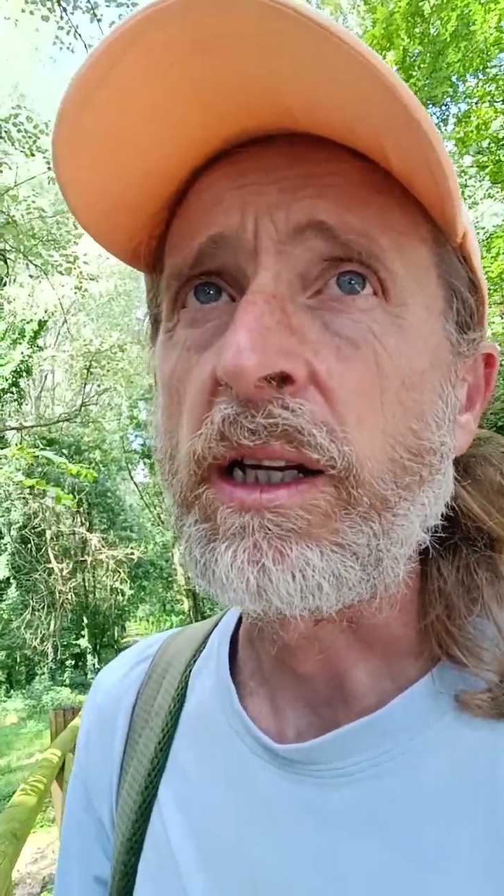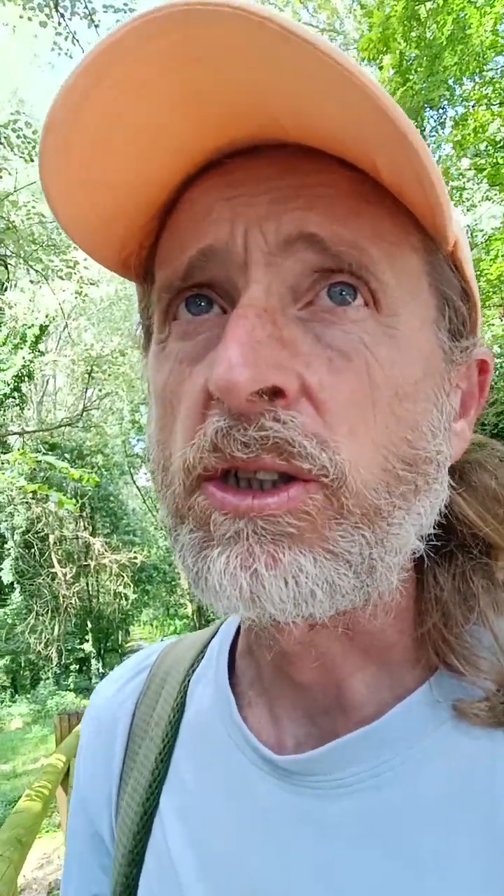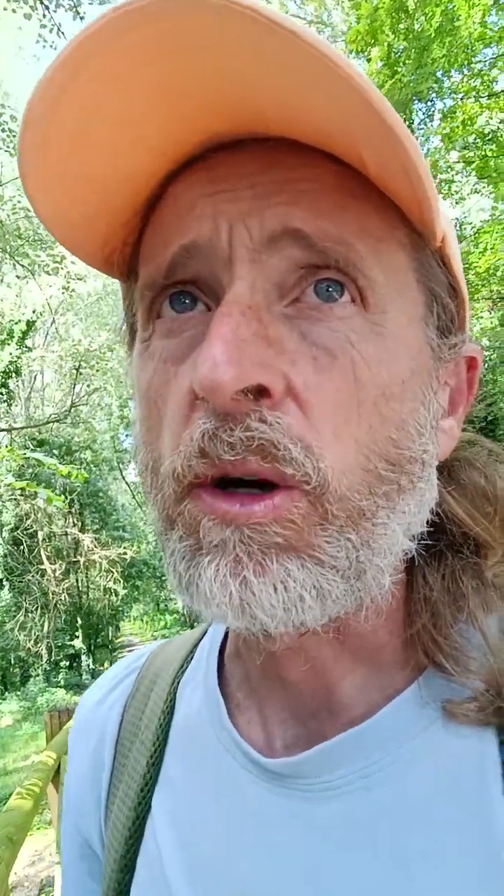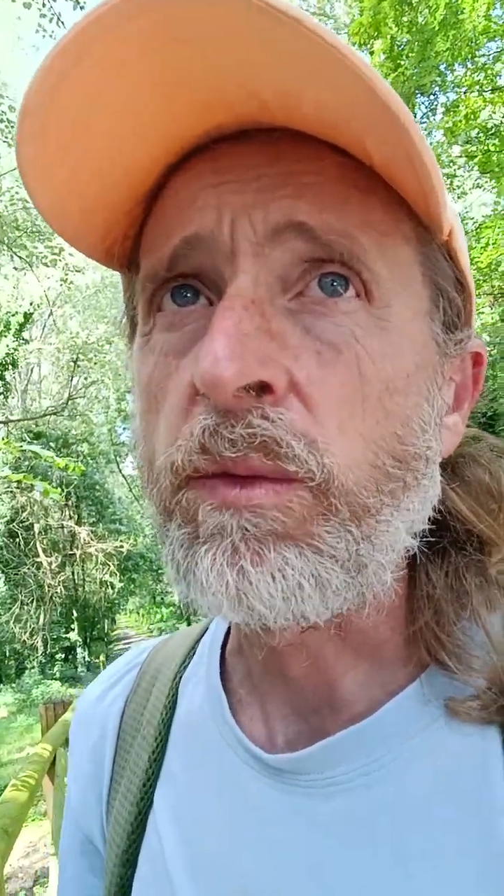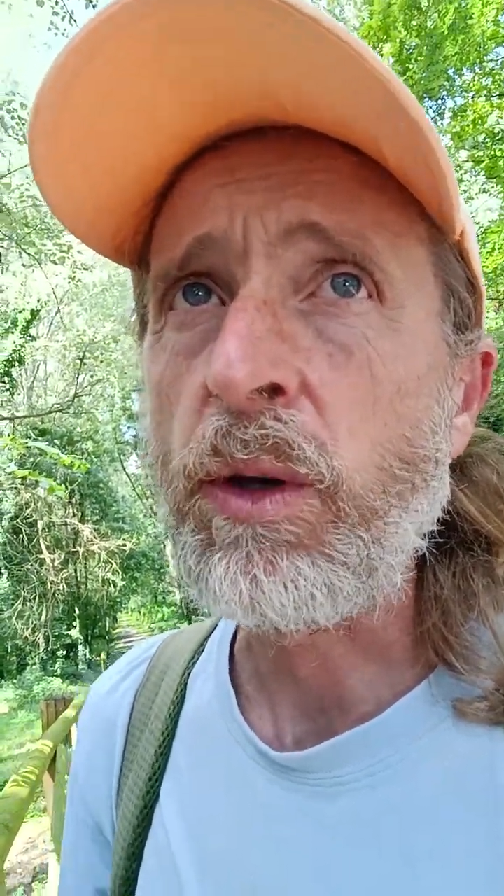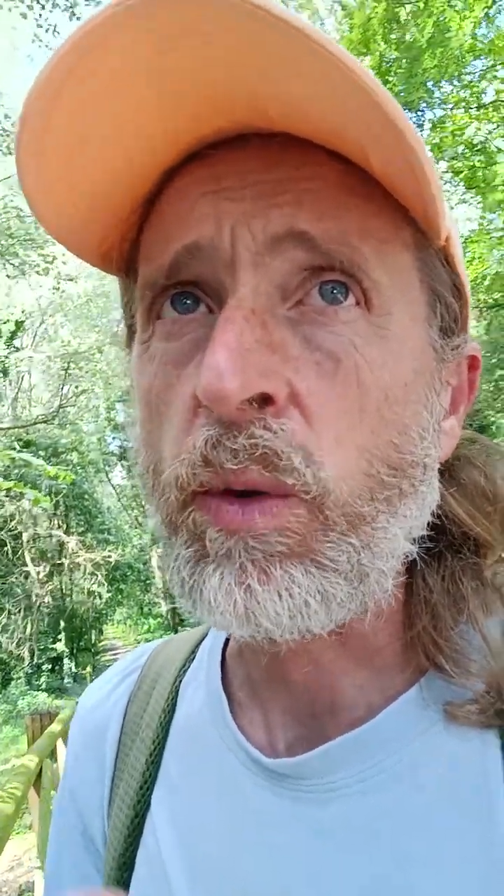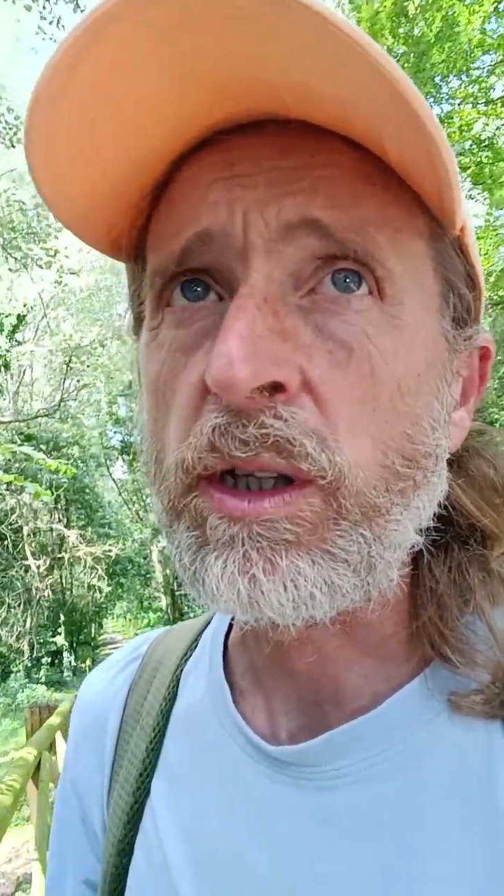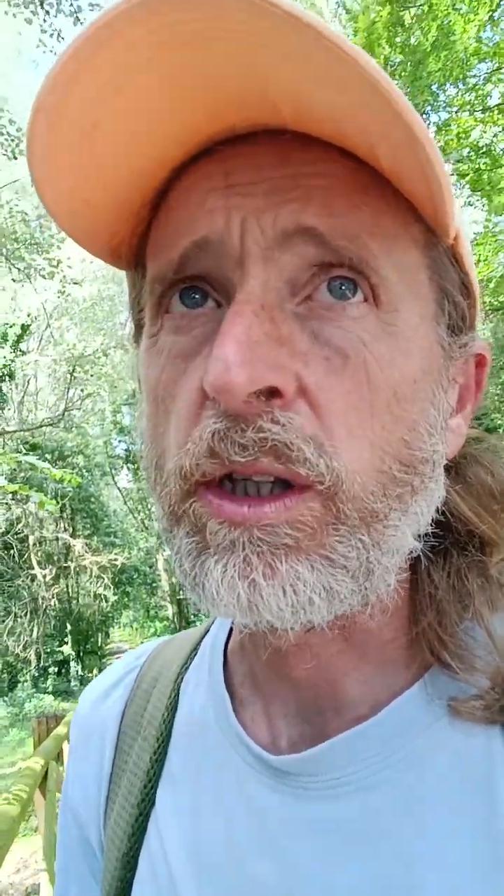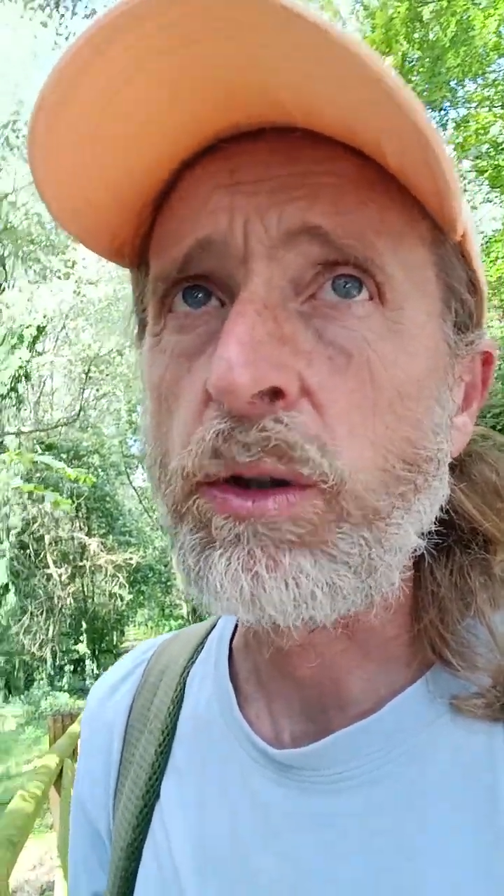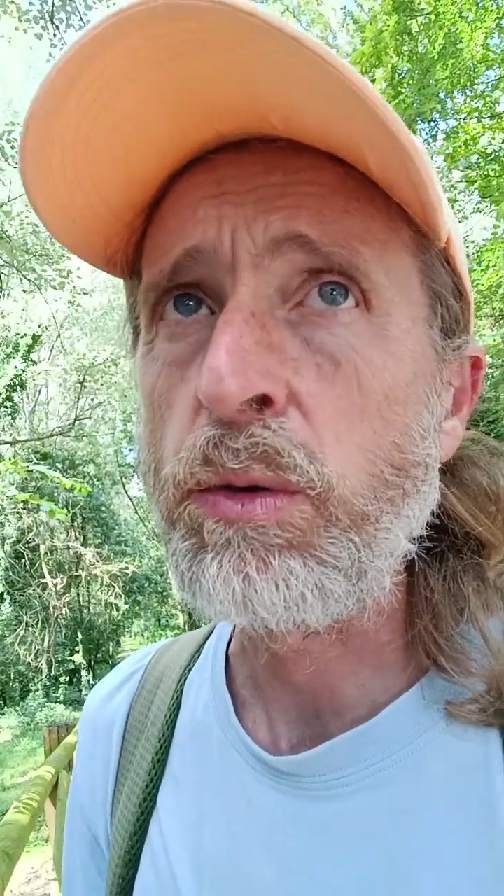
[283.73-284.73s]
it's something
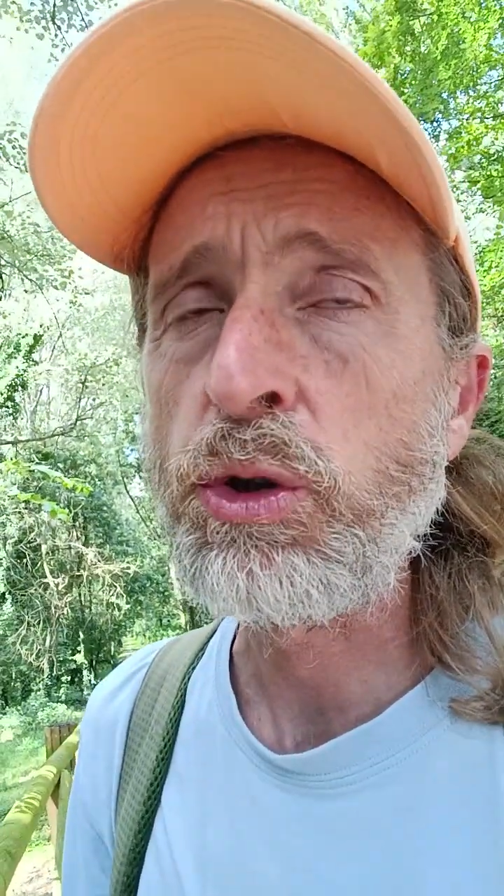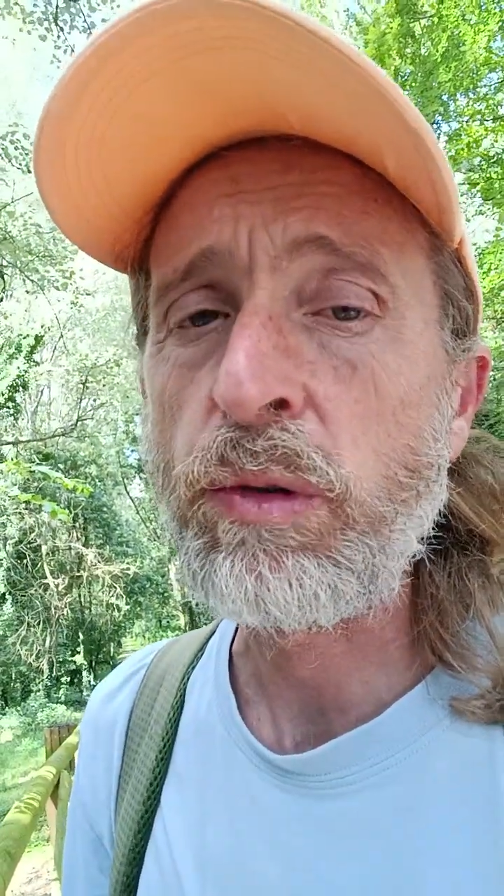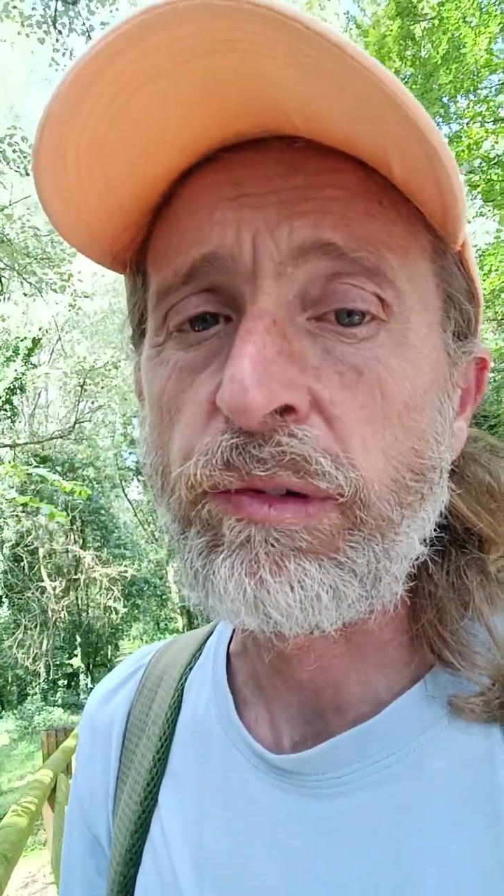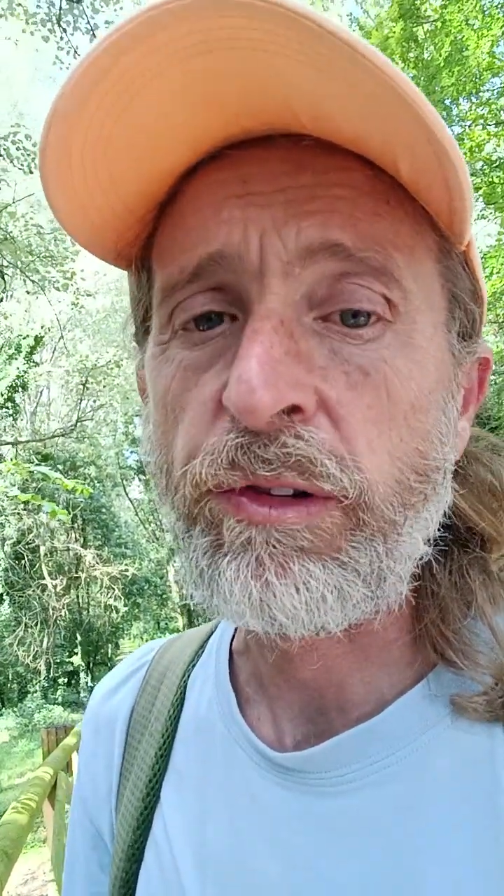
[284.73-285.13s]
quite unusual